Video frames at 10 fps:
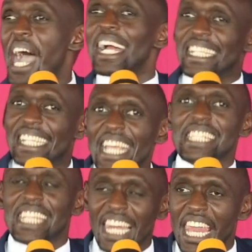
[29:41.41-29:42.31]
a
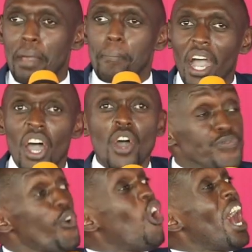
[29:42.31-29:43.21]
day's labor
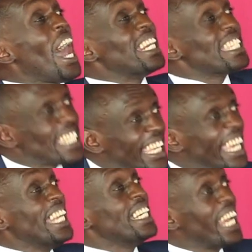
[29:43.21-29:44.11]
for
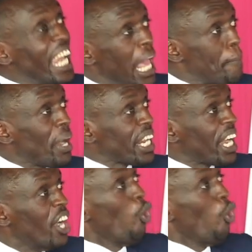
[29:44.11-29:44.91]
unskilled laborer